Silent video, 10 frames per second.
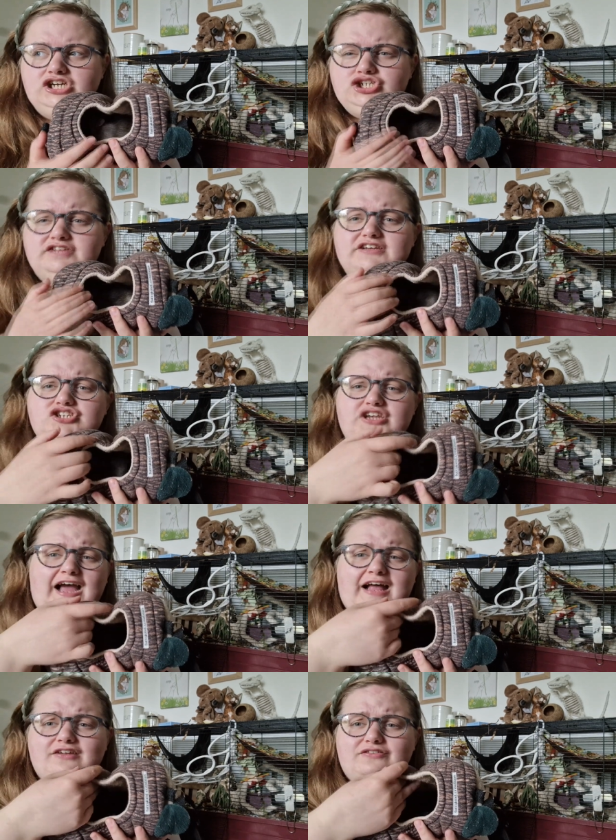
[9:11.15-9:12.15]
she says she
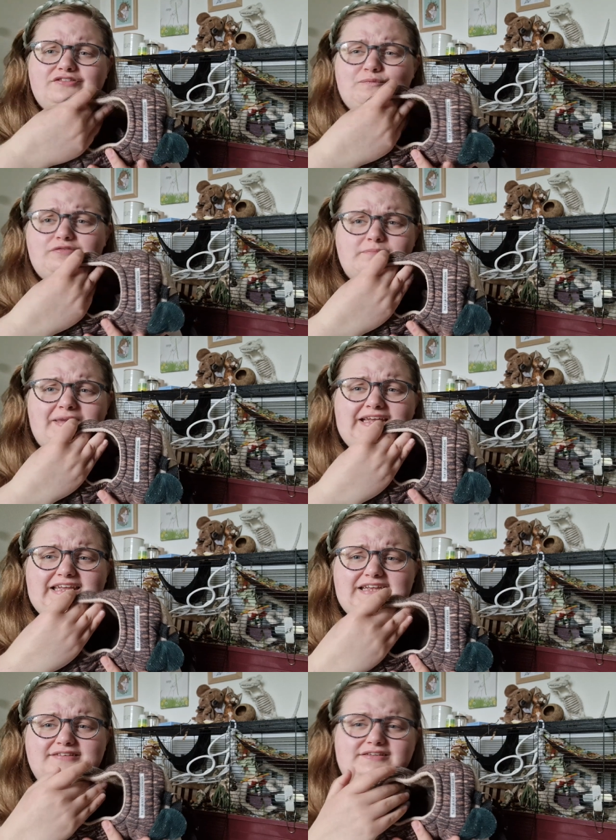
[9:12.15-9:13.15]
handles them from
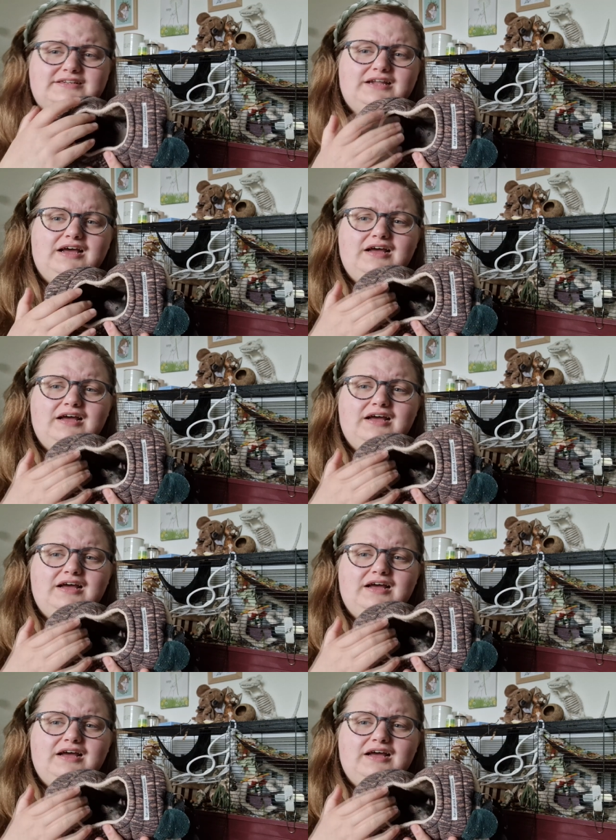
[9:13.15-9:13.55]
pinkies and